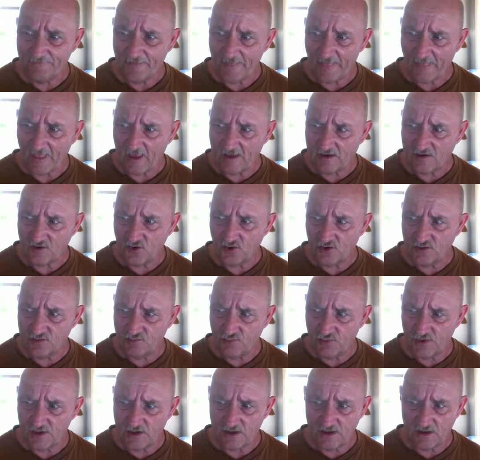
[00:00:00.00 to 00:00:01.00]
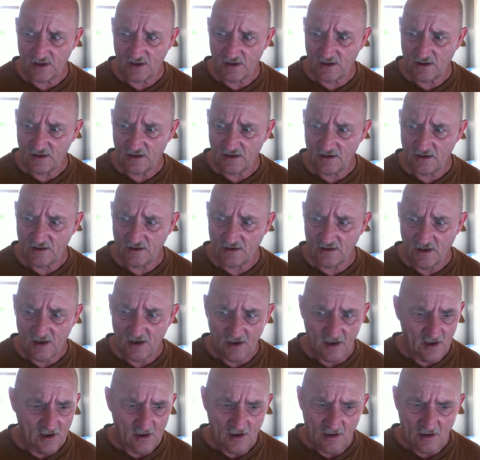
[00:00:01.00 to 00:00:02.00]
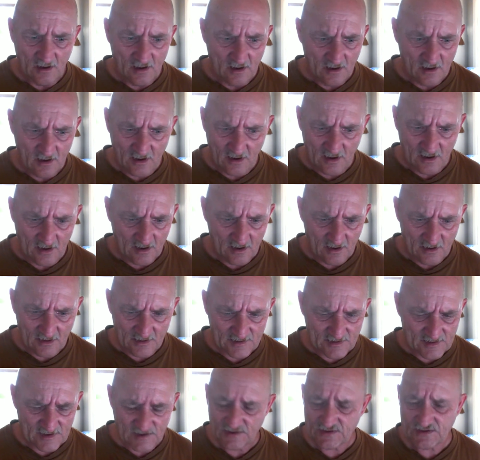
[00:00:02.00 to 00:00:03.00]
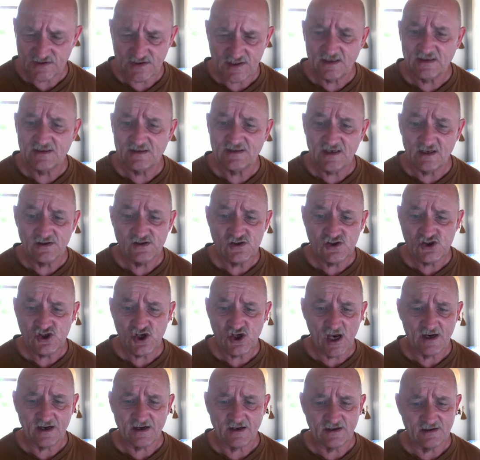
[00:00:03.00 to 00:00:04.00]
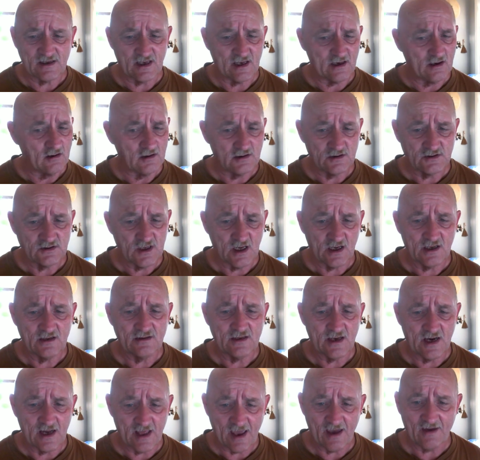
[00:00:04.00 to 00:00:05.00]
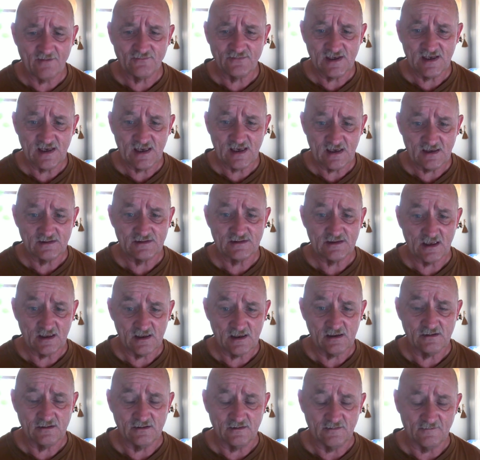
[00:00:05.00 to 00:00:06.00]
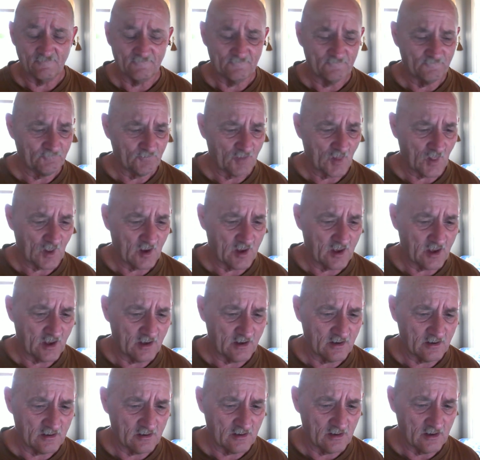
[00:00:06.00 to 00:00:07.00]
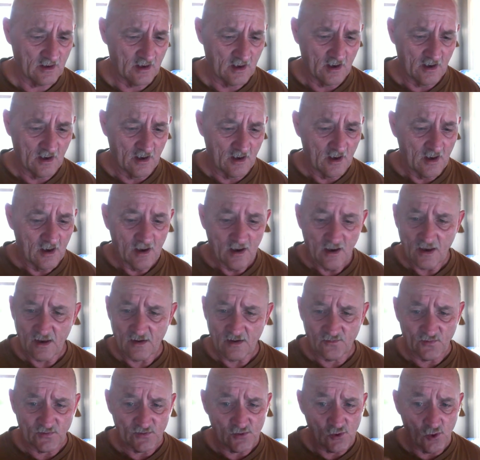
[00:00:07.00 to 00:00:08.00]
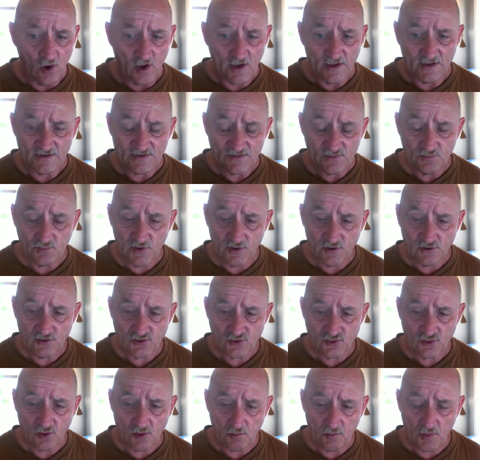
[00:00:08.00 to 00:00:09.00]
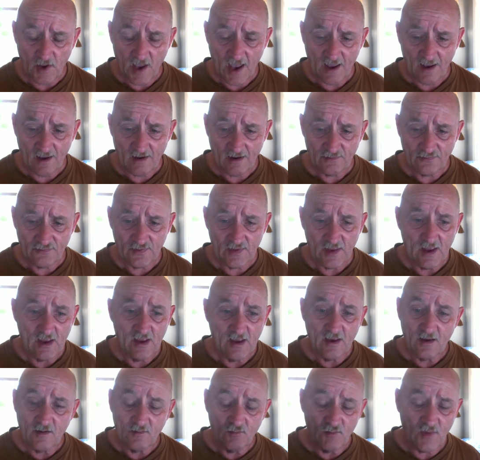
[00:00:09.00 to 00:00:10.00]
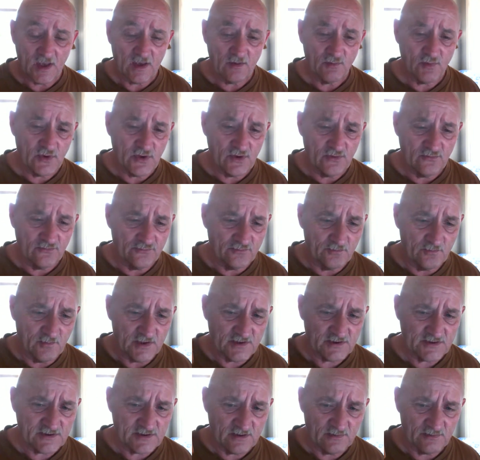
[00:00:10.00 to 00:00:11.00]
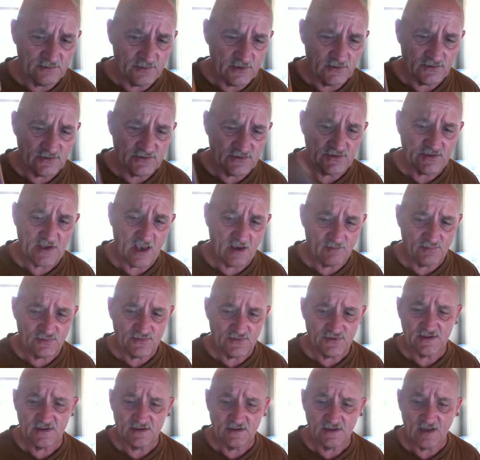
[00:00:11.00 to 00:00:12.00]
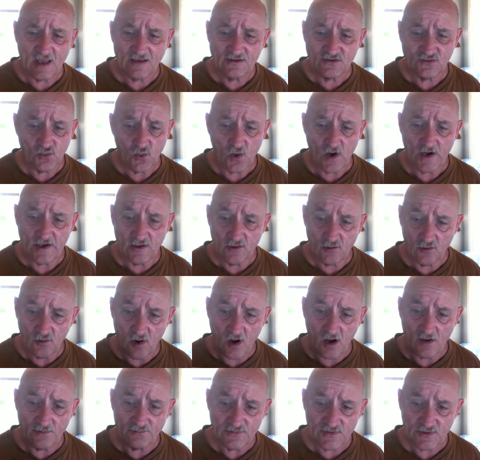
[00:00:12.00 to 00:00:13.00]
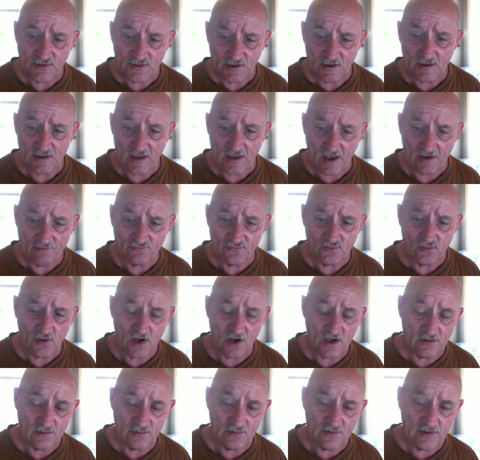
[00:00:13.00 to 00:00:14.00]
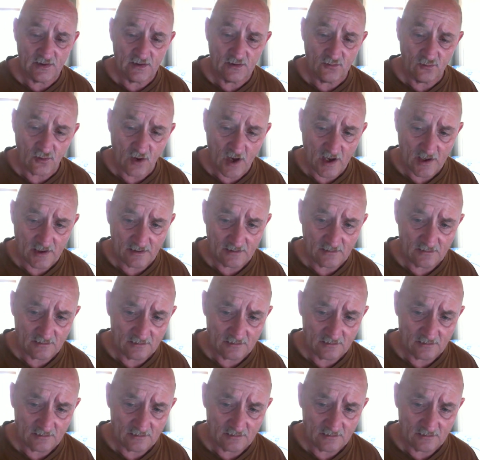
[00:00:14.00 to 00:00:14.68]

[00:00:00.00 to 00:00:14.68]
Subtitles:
It could be just things unchecked that aren't done that have to get done. Okay? If you're on a spiritual path, maybe you've missed a few steps and that's why you're off to the left rather than the right.